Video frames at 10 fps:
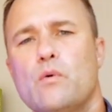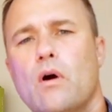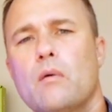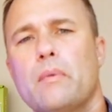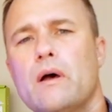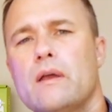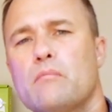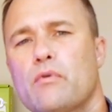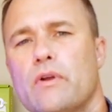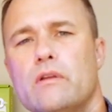buying a
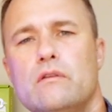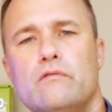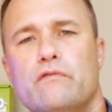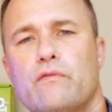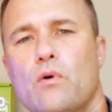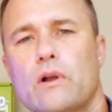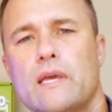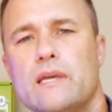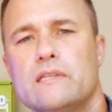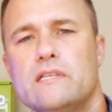brand new
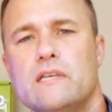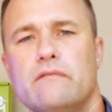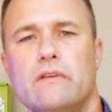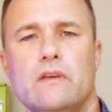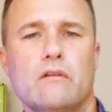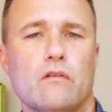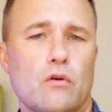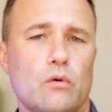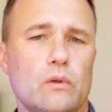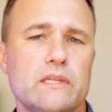4K TV or an
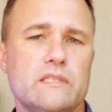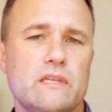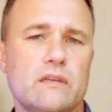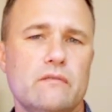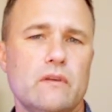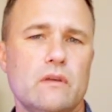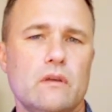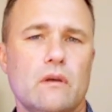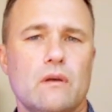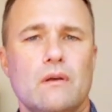OLED TV,
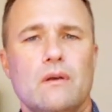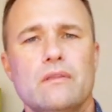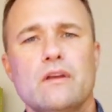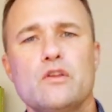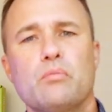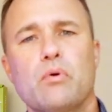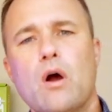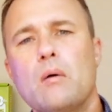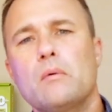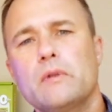then you're
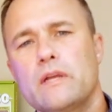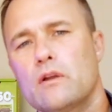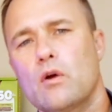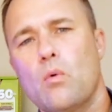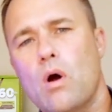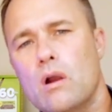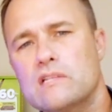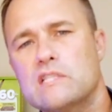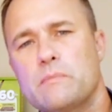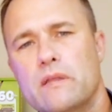probably going to want to
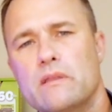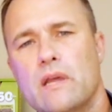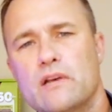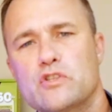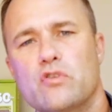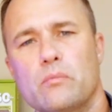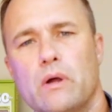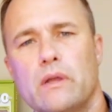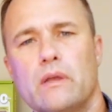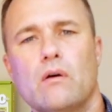spend the extra
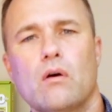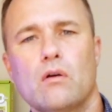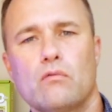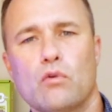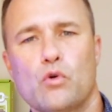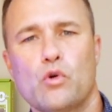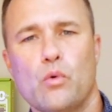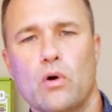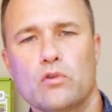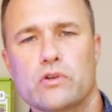money on a Roku
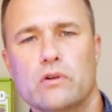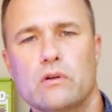Ultra.